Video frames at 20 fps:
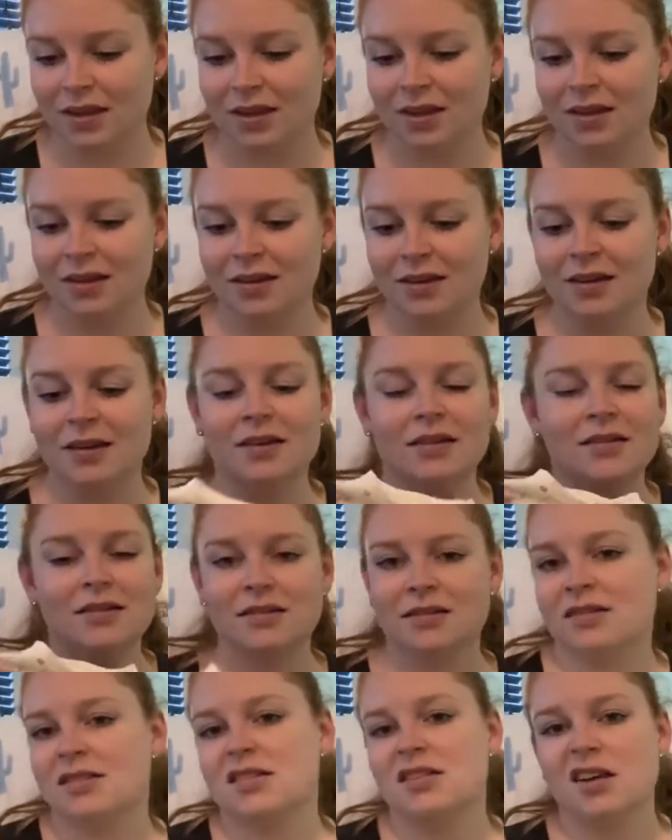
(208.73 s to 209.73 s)
you're
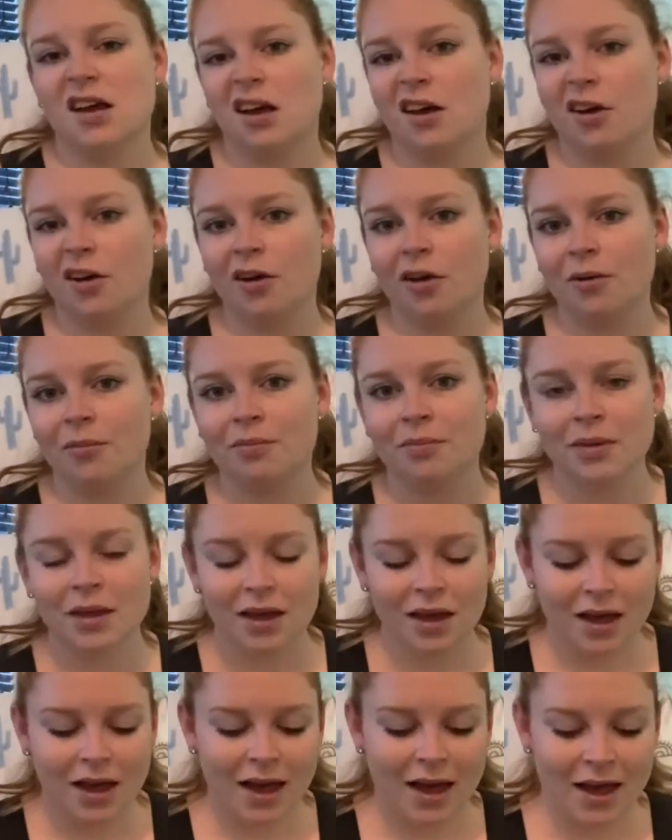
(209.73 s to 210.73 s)
stuck at
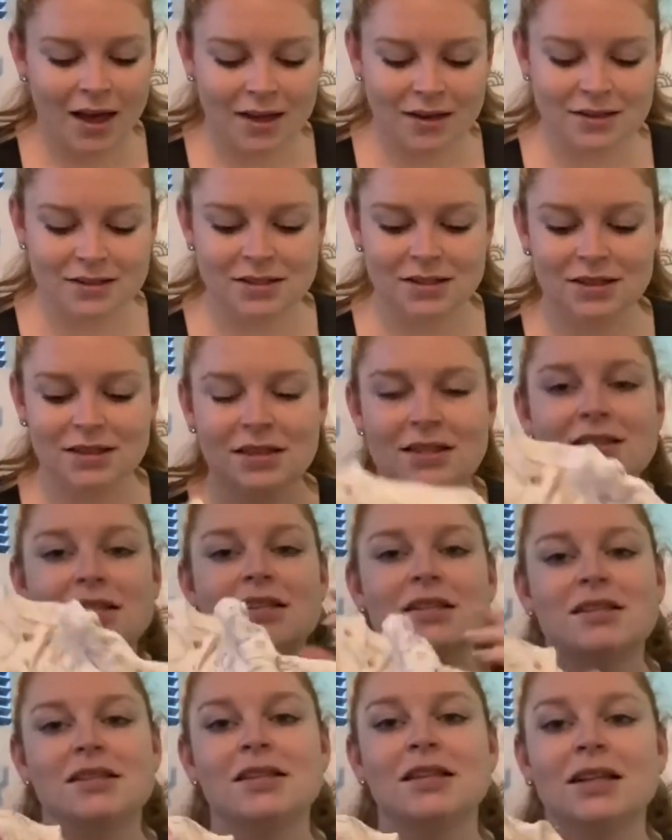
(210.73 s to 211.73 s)
home, and this
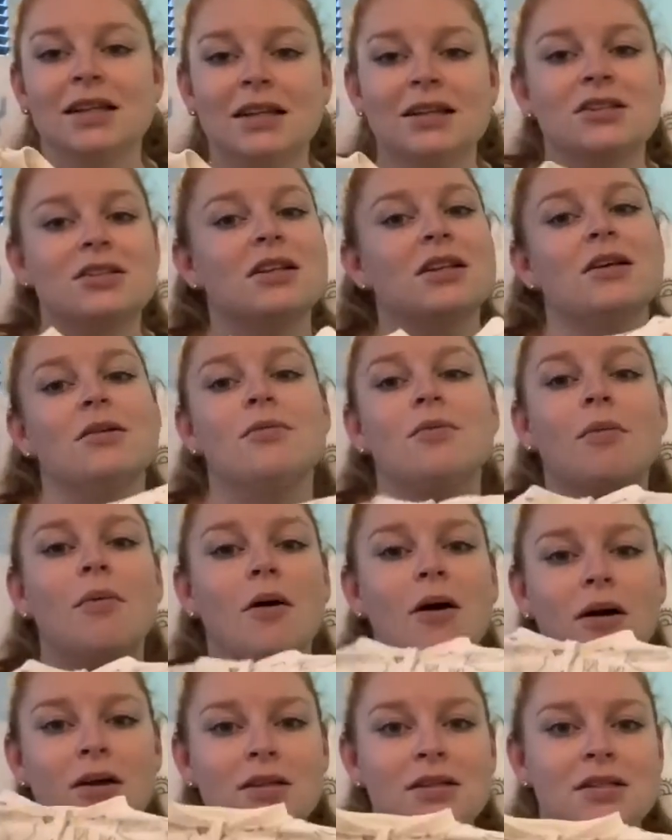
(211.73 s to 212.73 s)
is literally
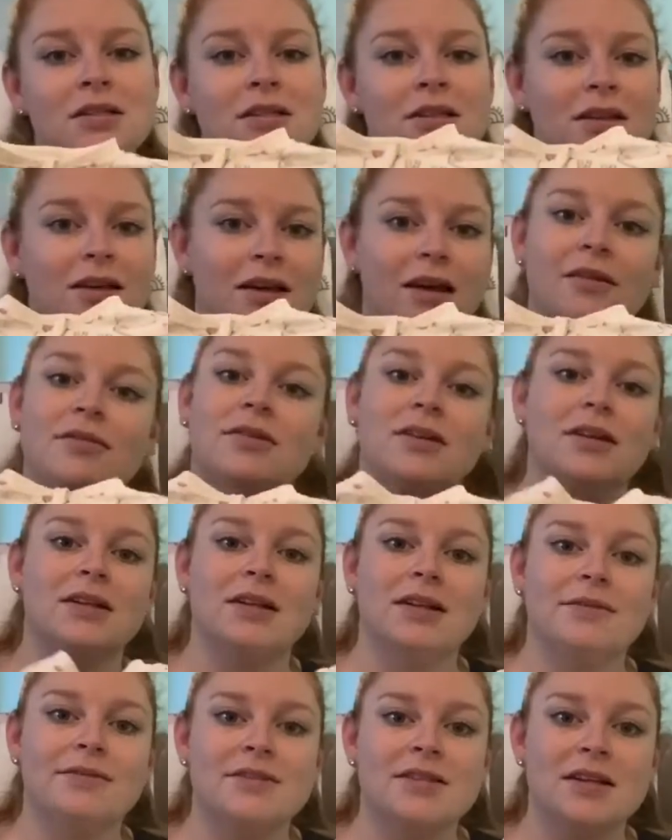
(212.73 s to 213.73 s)
what Evelyn
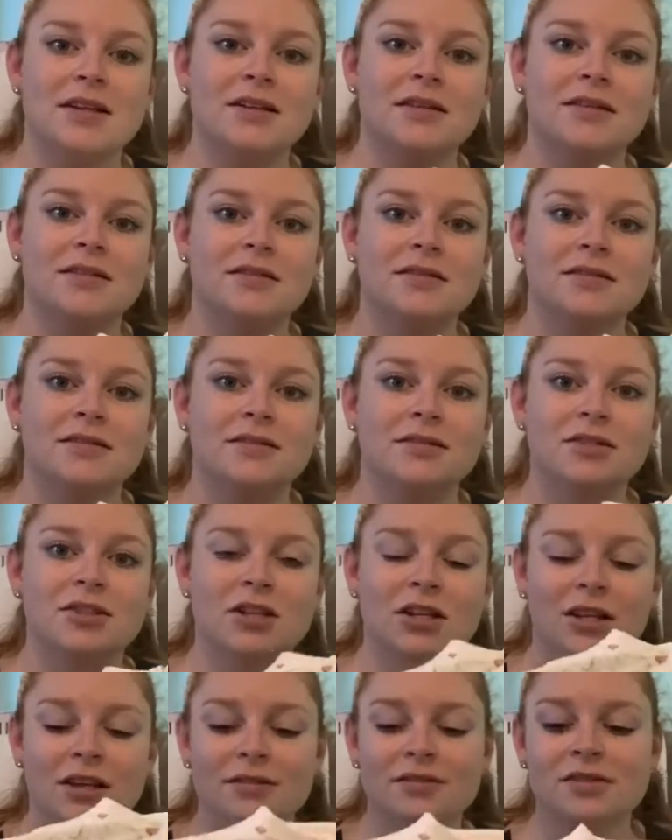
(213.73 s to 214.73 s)
lives in.
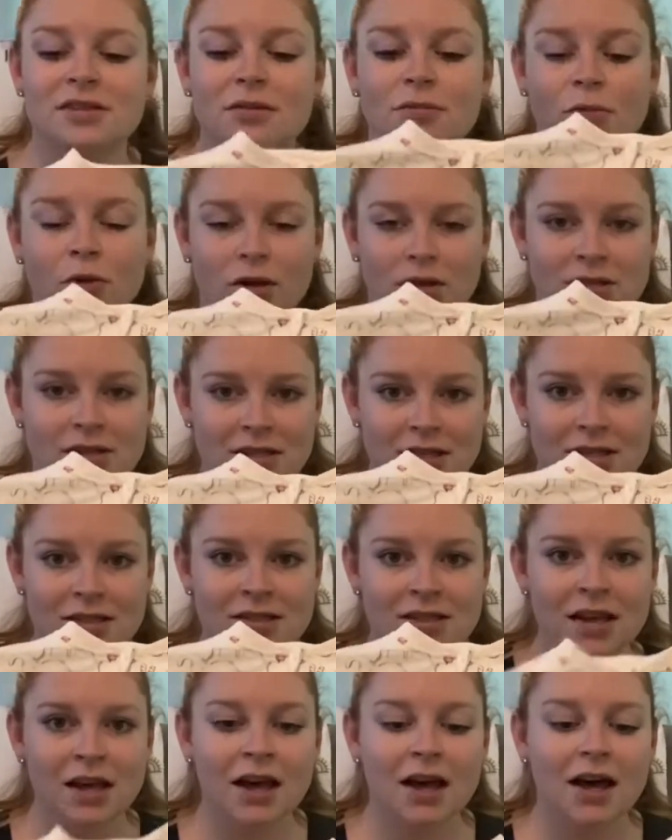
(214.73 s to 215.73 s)
She lives in onesies,
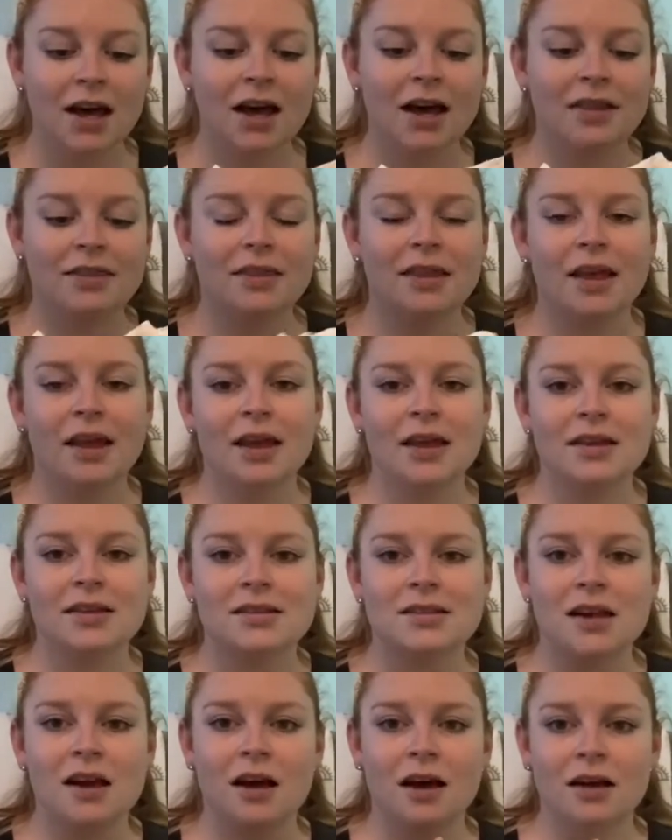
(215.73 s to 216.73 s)
and
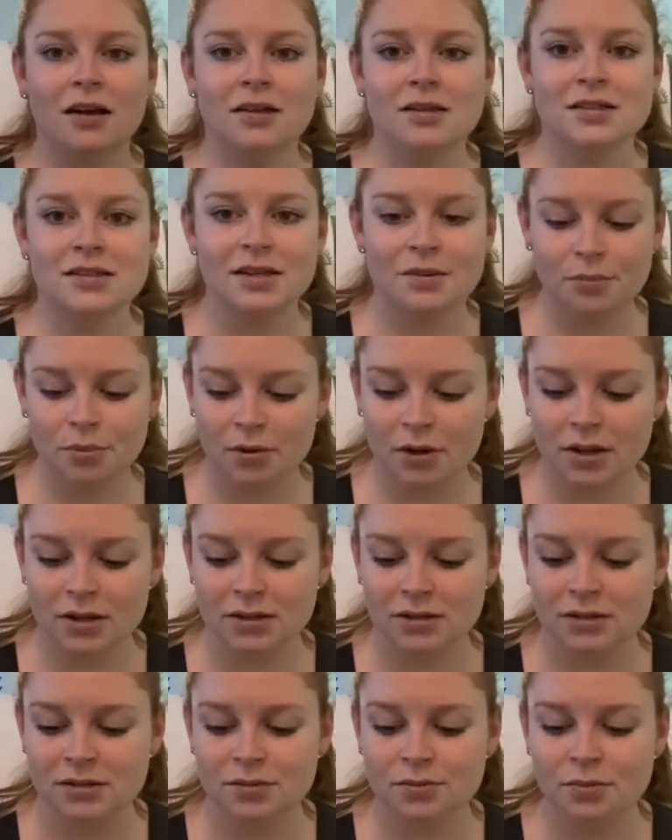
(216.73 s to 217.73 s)
these are zip
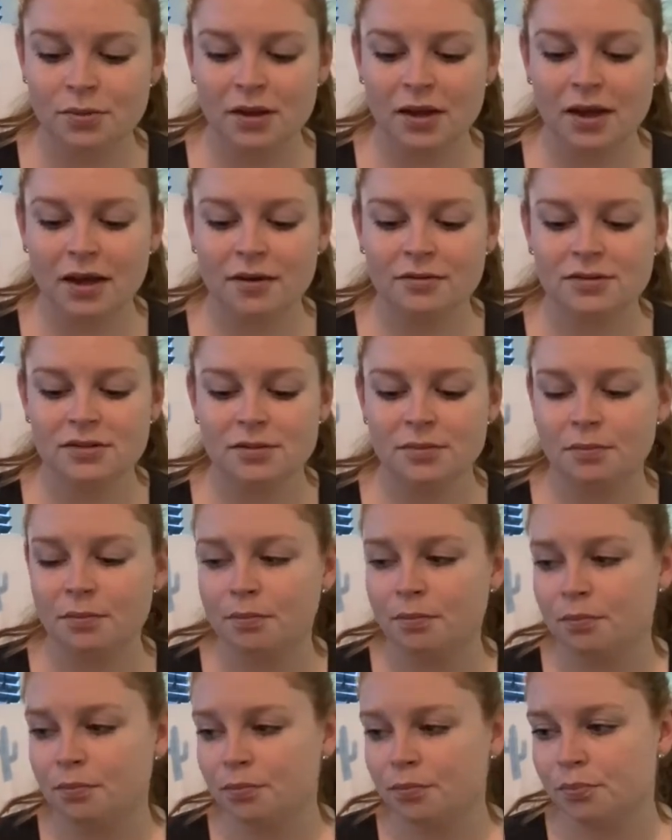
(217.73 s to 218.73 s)
ones. We have
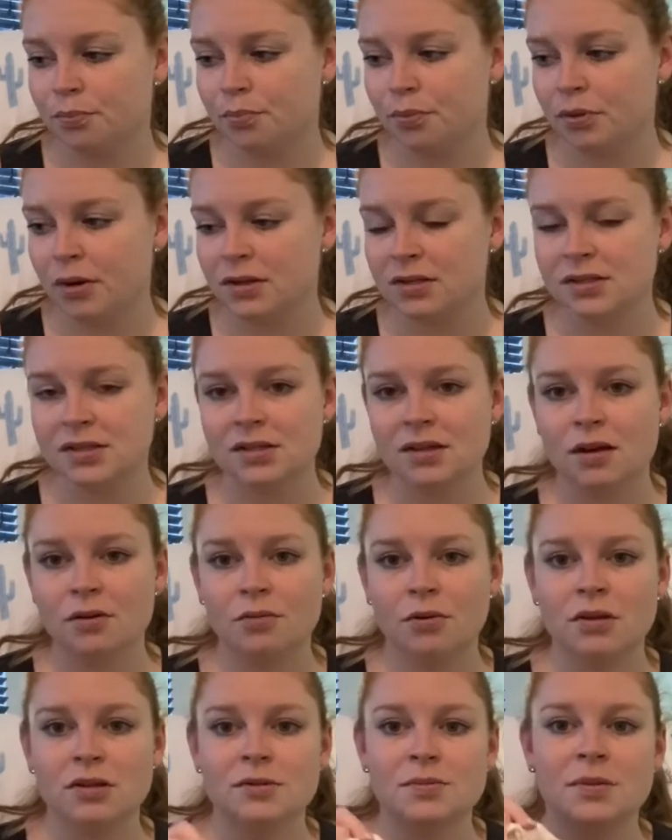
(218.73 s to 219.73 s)
some press stud
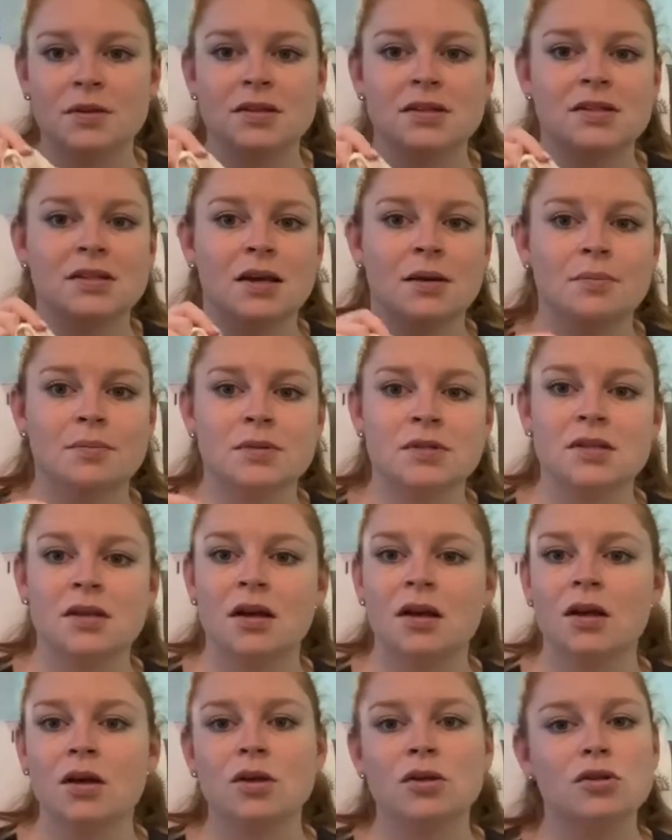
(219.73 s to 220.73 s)
ones with the zips.
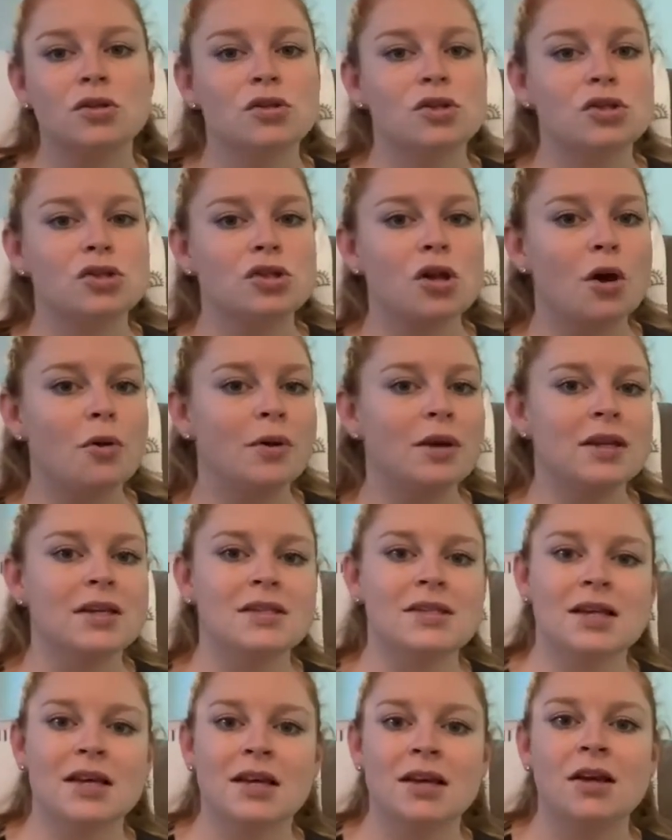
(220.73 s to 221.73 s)
So
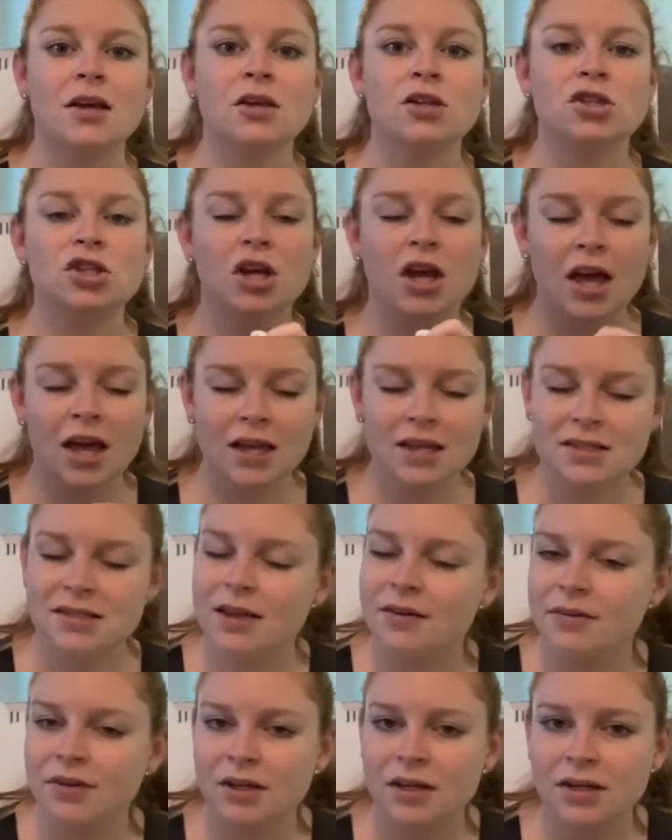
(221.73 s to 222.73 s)
easy. She hates
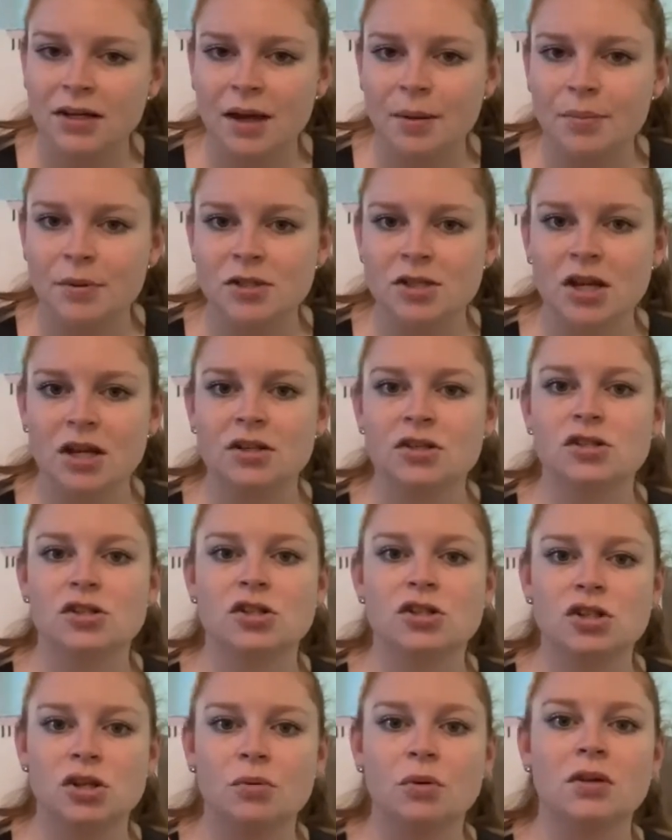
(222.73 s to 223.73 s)
having her nappy changed, so
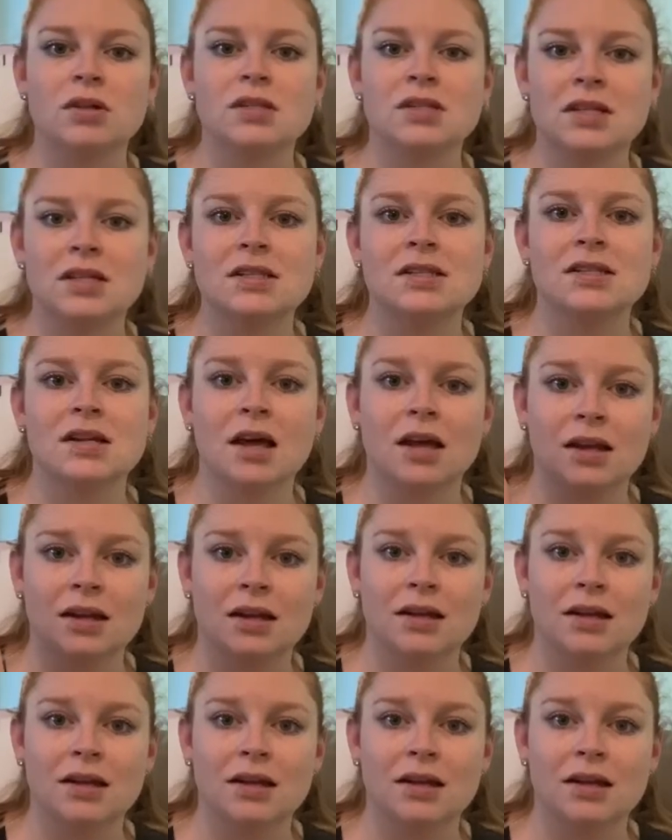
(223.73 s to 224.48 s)
she wants things done